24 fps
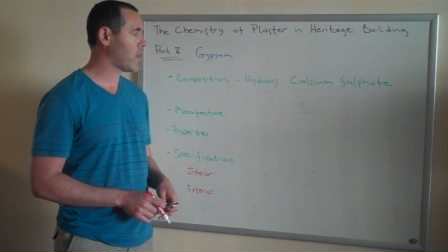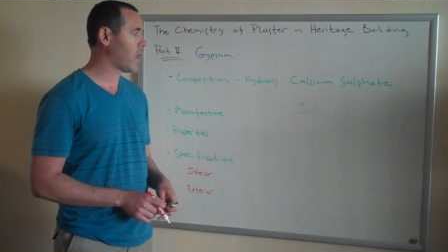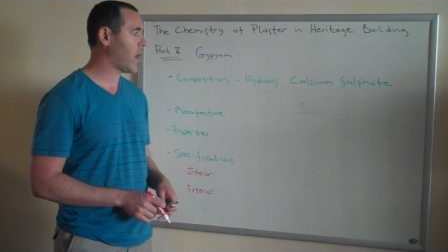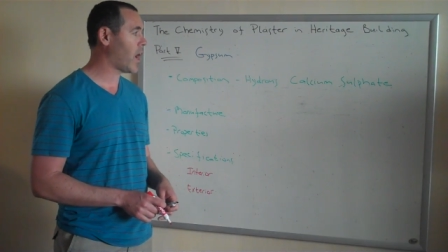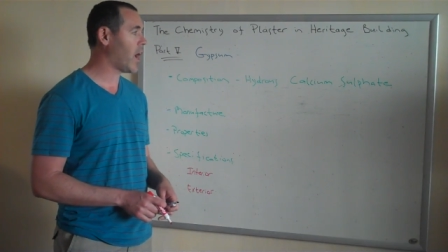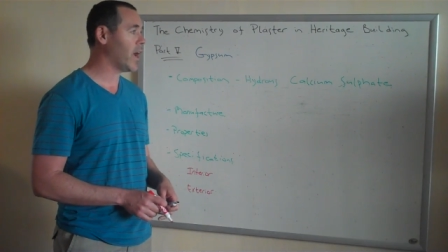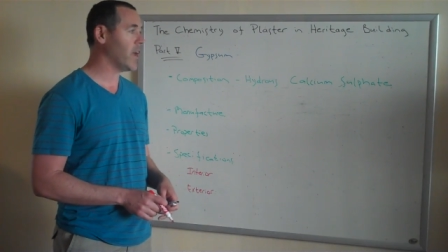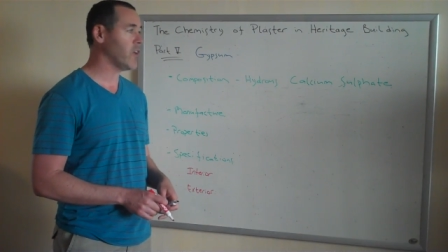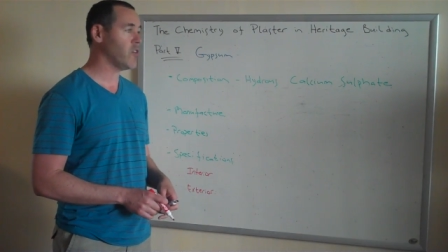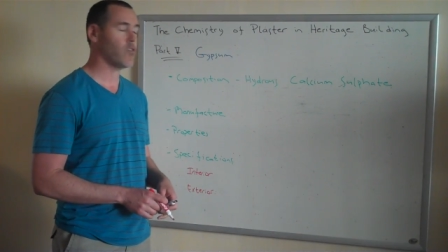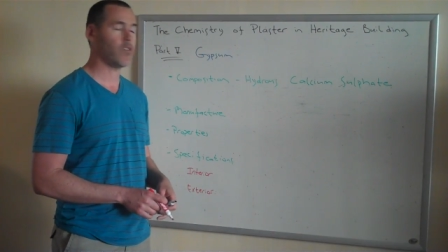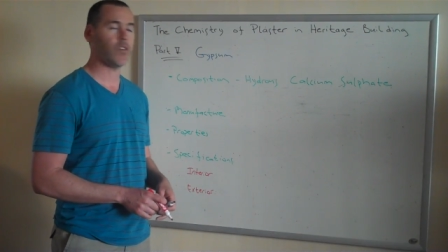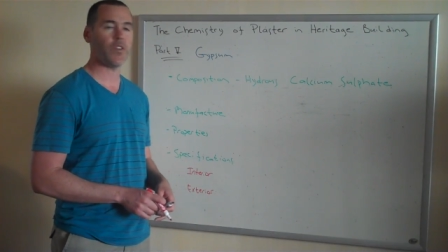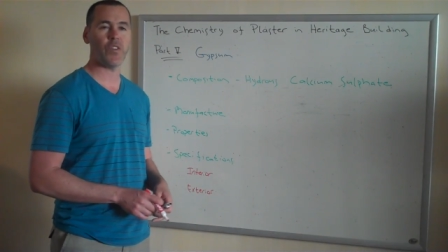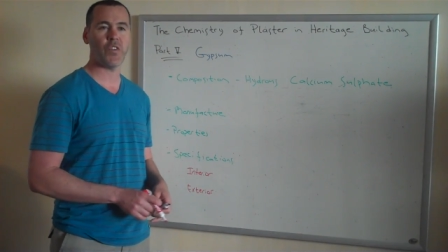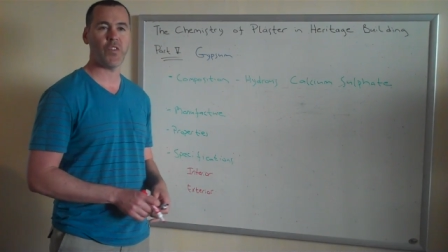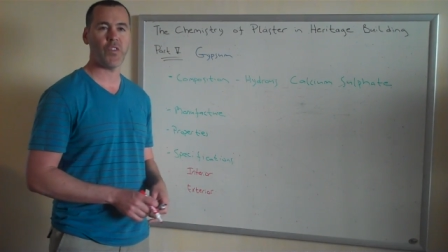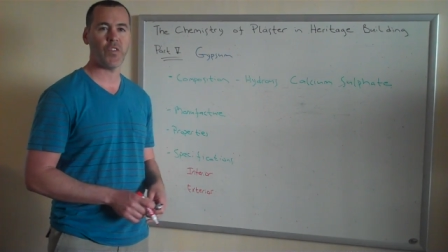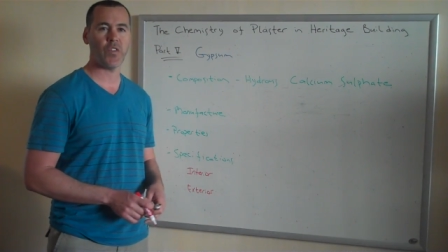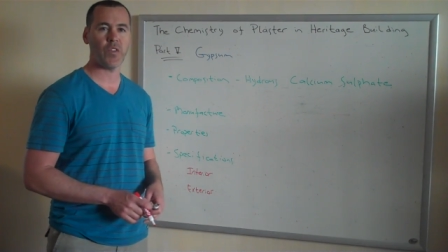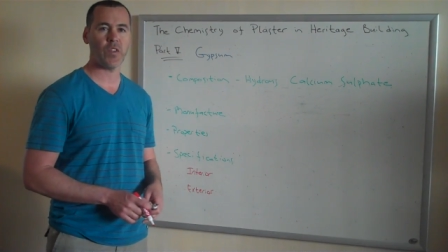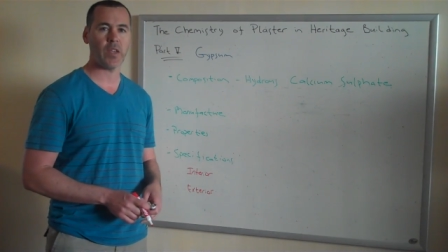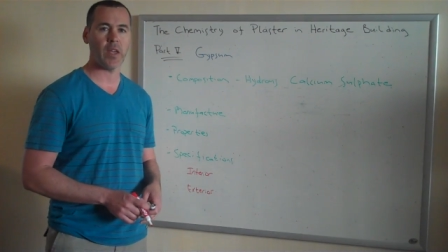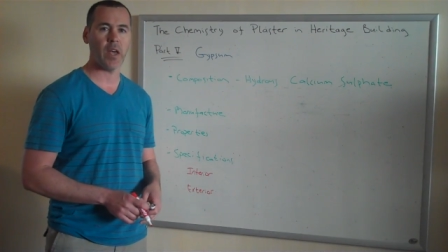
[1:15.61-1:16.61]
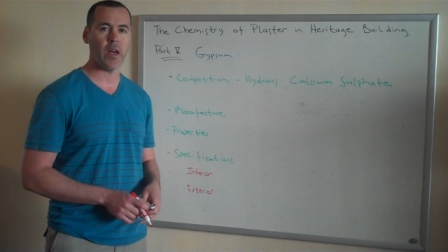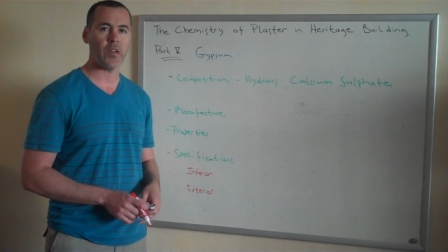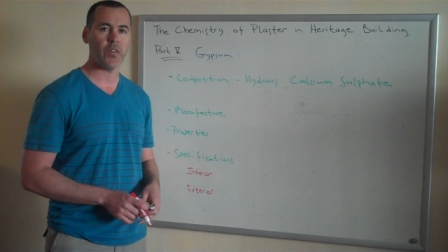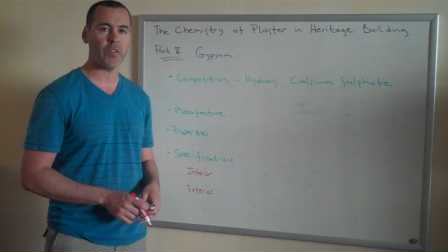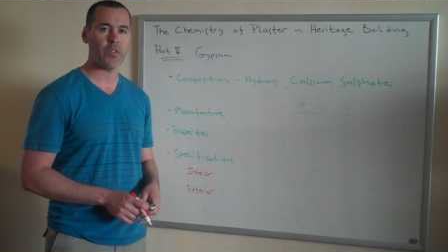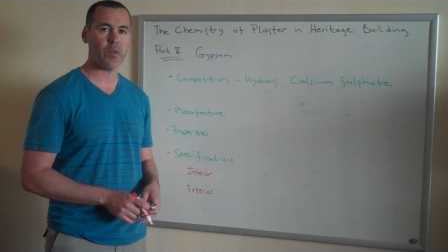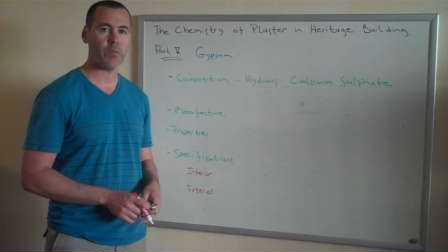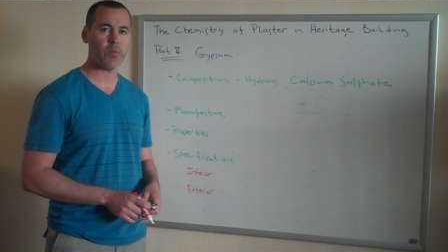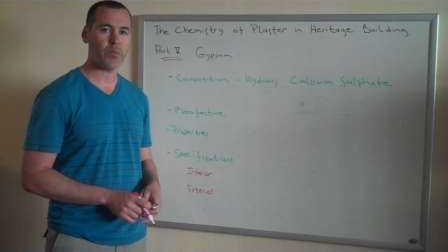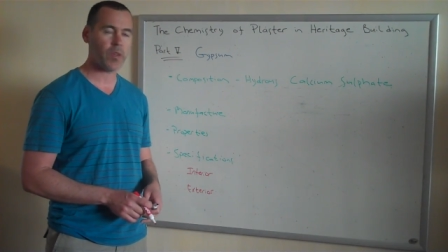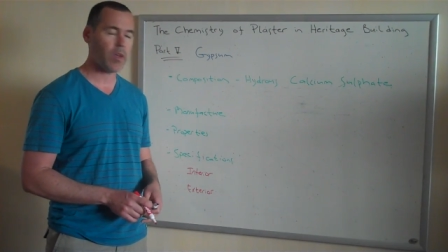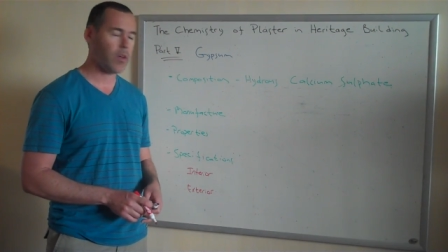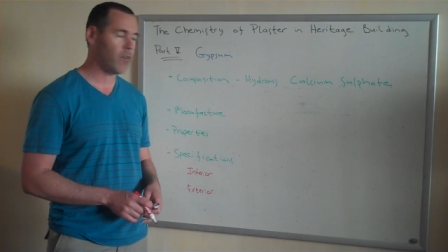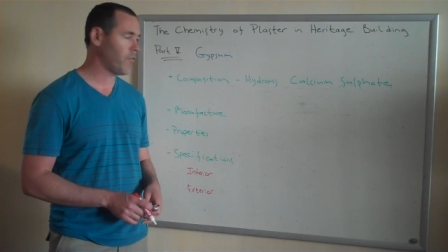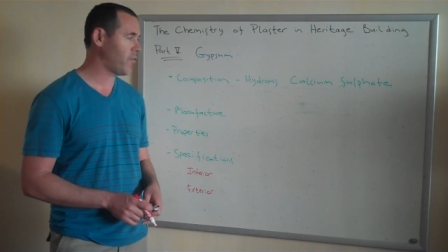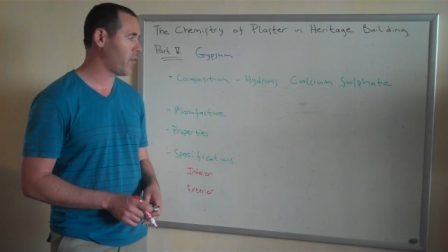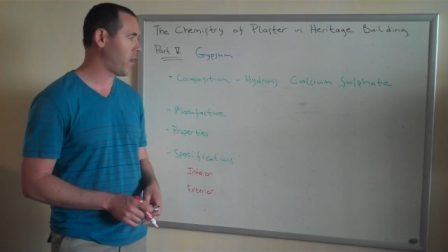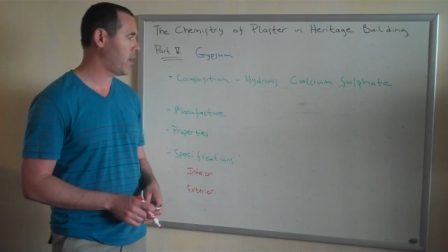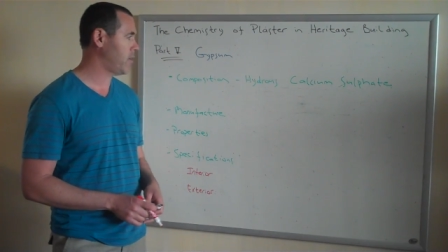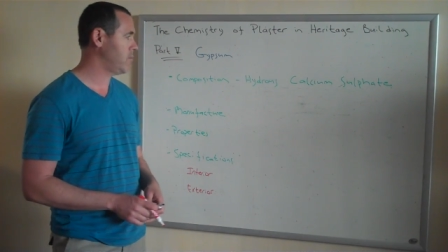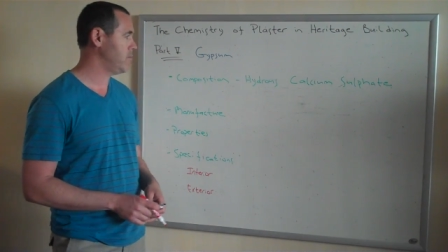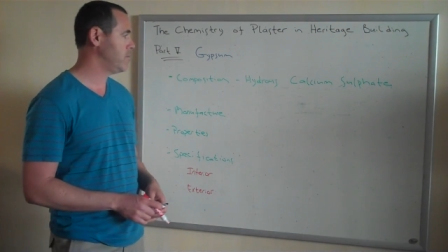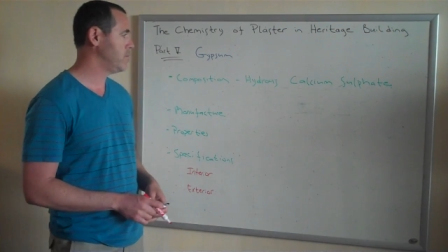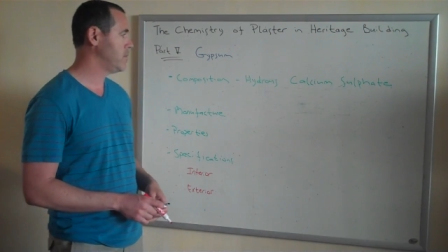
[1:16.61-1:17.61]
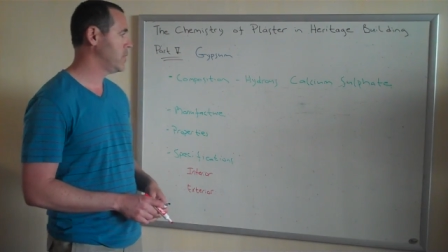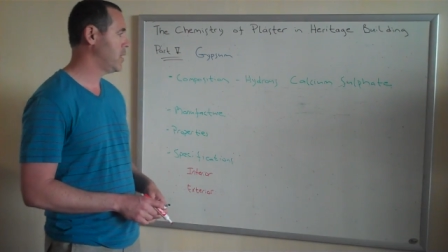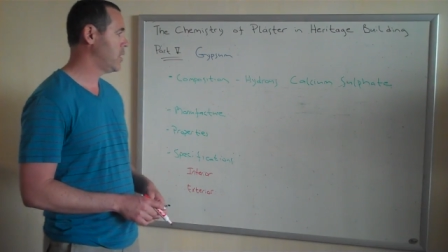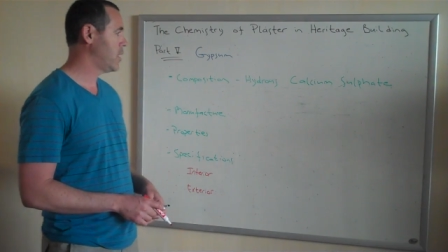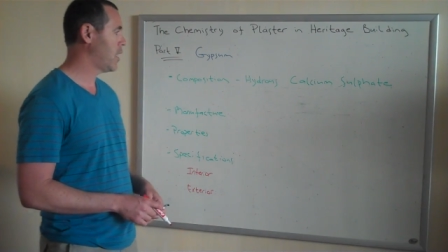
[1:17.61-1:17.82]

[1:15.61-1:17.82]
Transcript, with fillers: hydrous calcium sulfate.